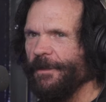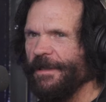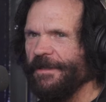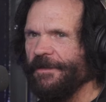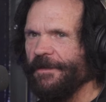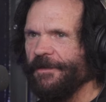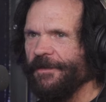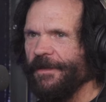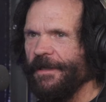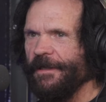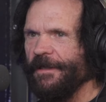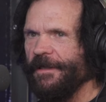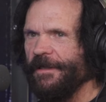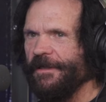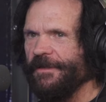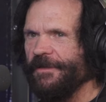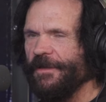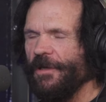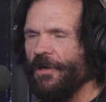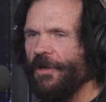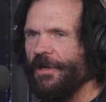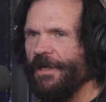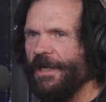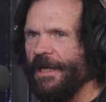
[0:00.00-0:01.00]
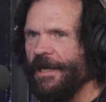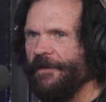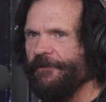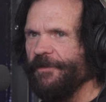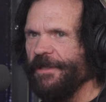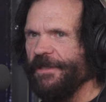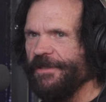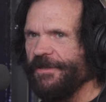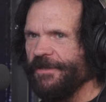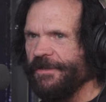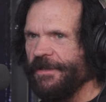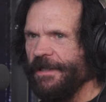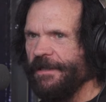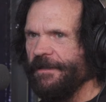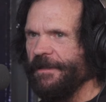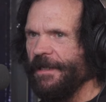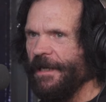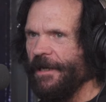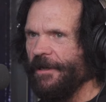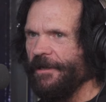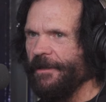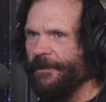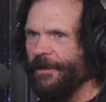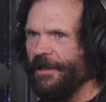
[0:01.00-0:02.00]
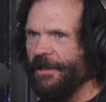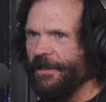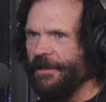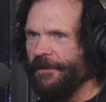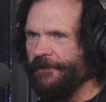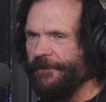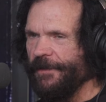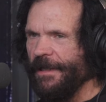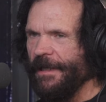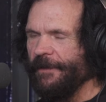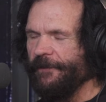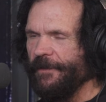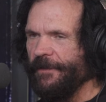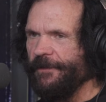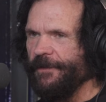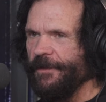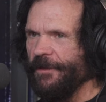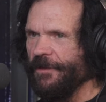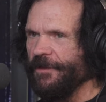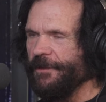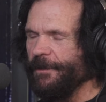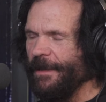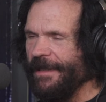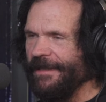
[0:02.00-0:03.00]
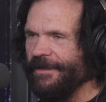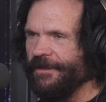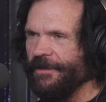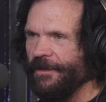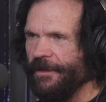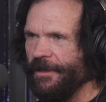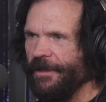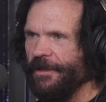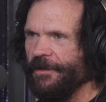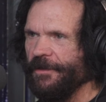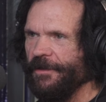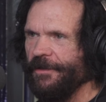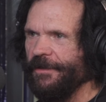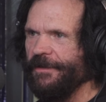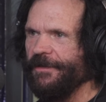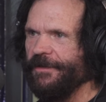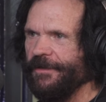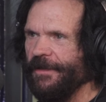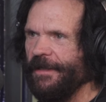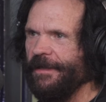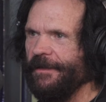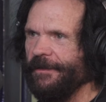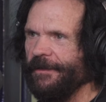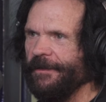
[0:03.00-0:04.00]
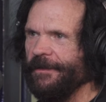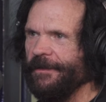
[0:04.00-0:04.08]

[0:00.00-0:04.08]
But the thing is, every seat now at American Family Field is basically a good seat.